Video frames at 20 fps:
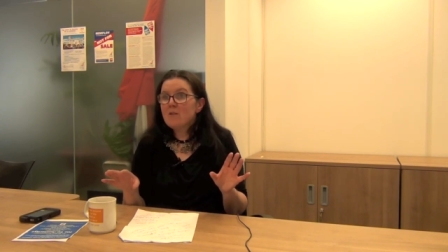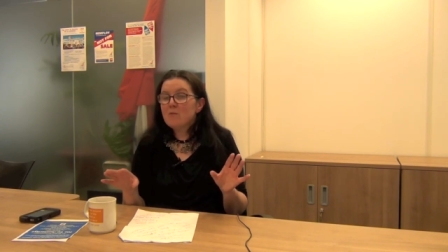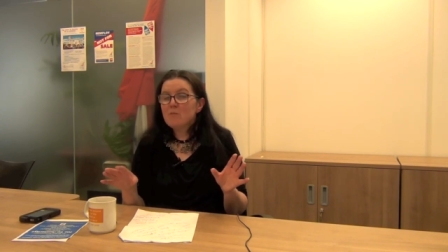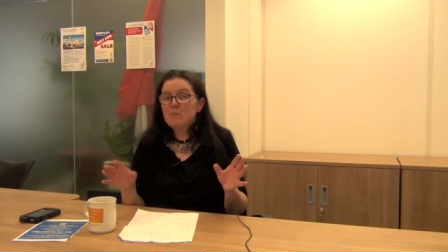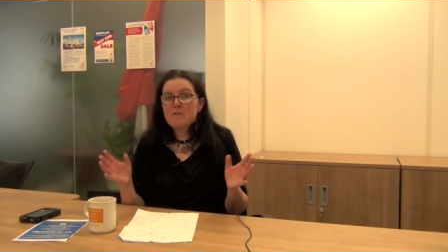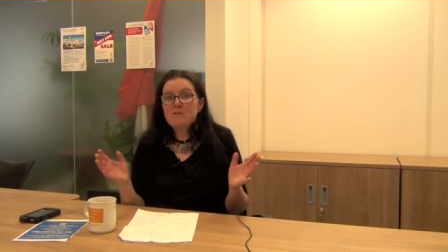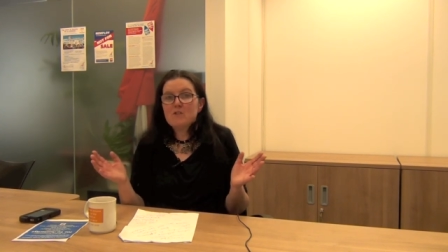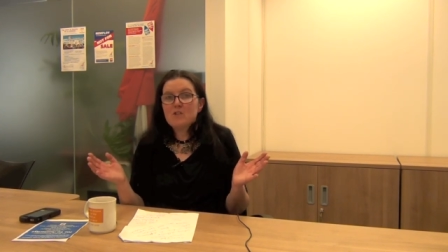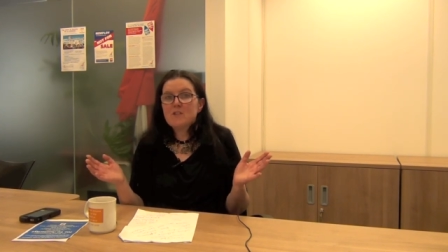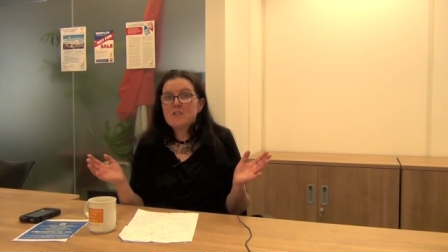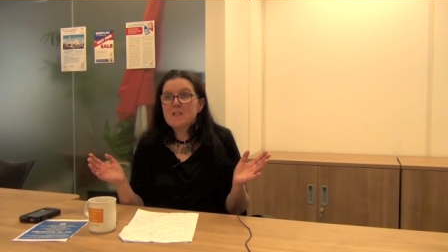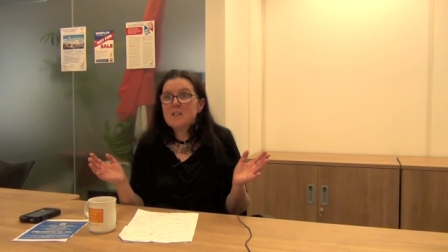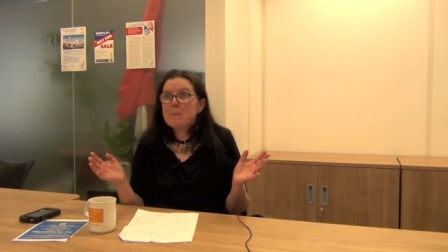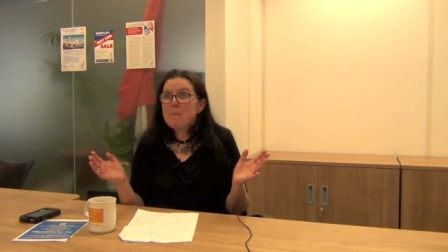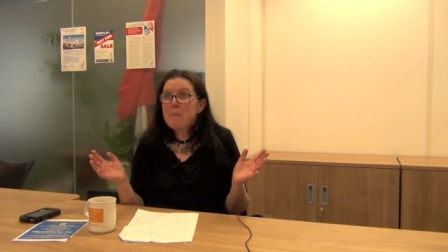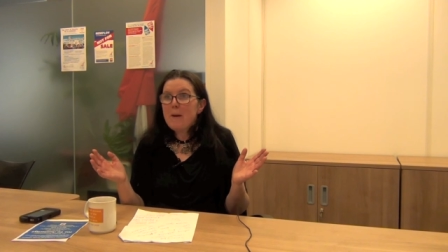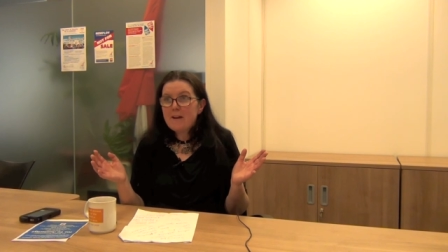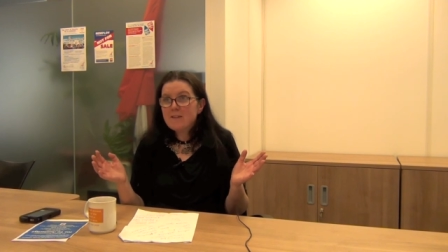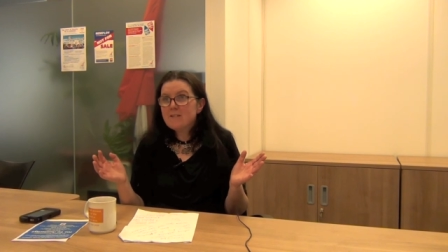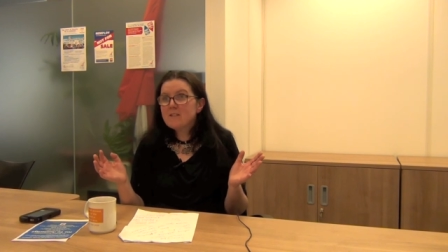We've just
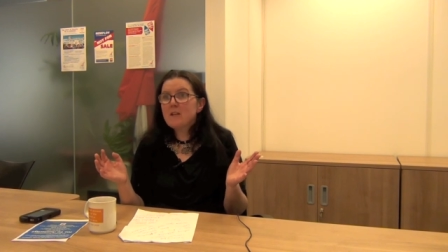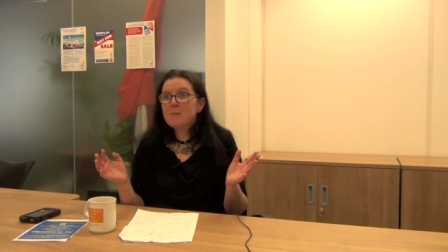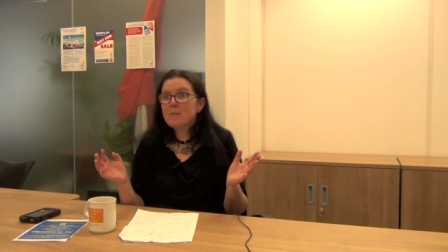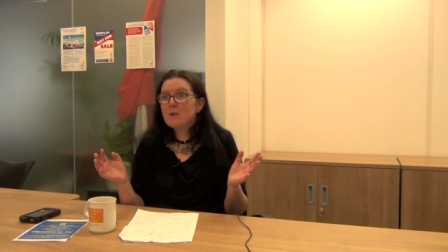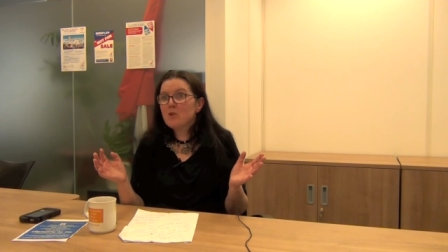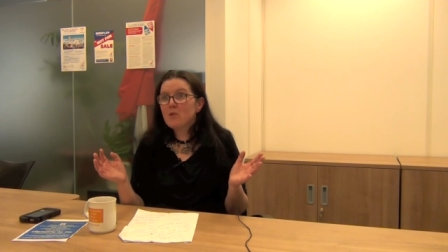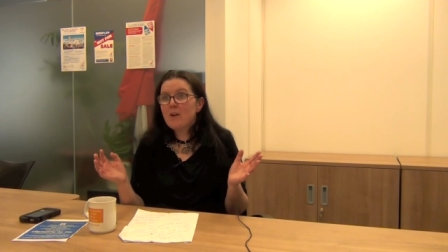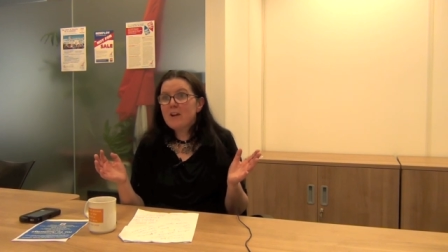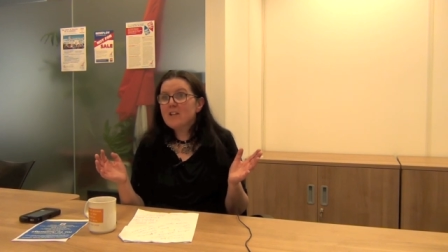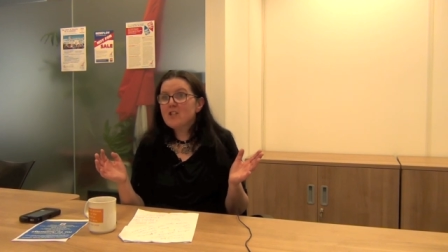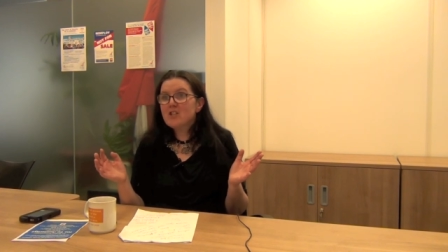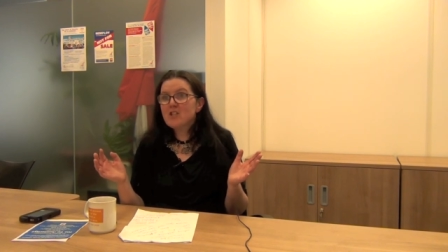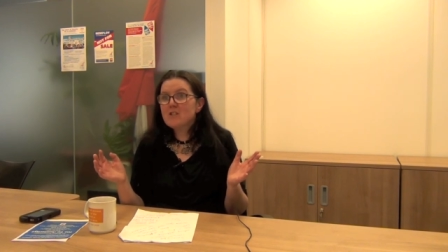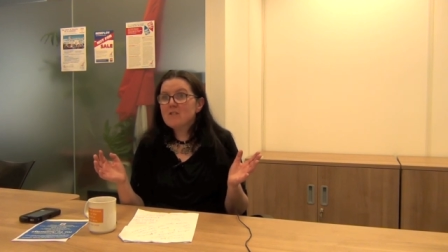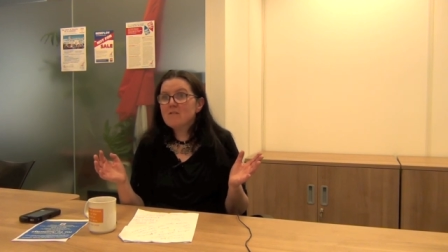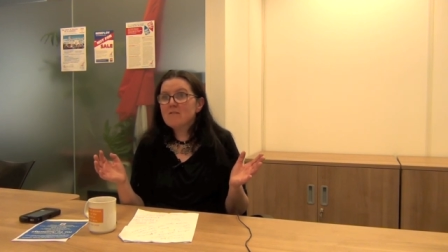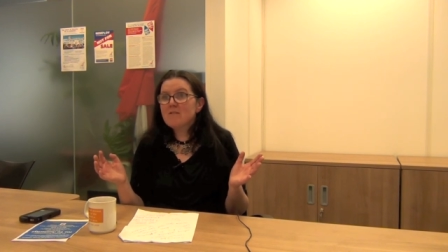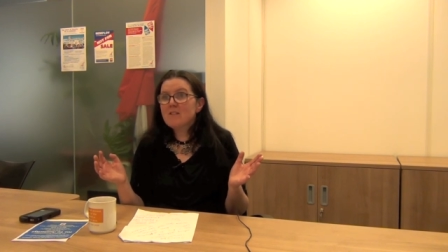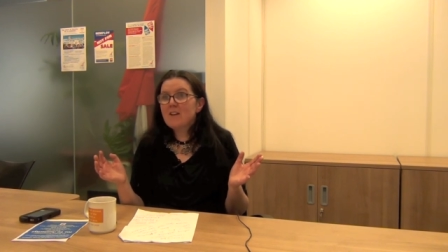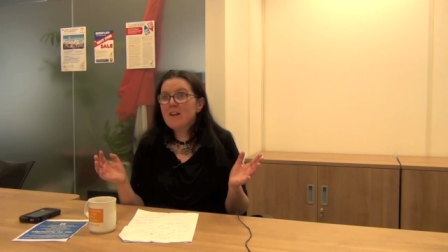seen mass
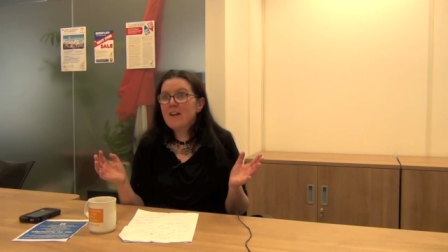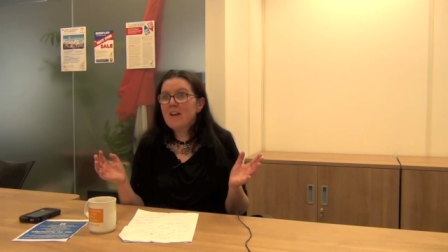emigration.